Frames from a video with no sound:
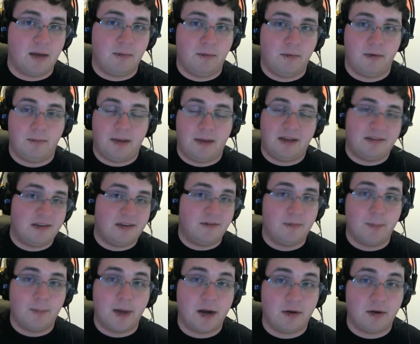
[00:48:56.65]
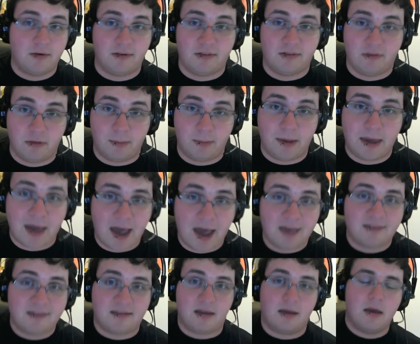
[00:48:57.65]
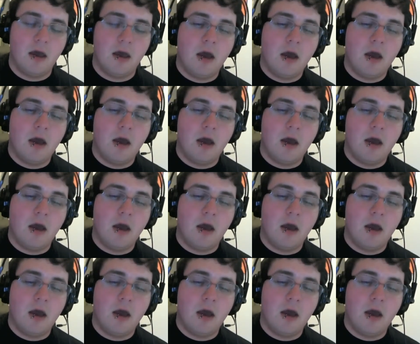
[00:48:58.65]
where myself and Monte Cristo will be casting.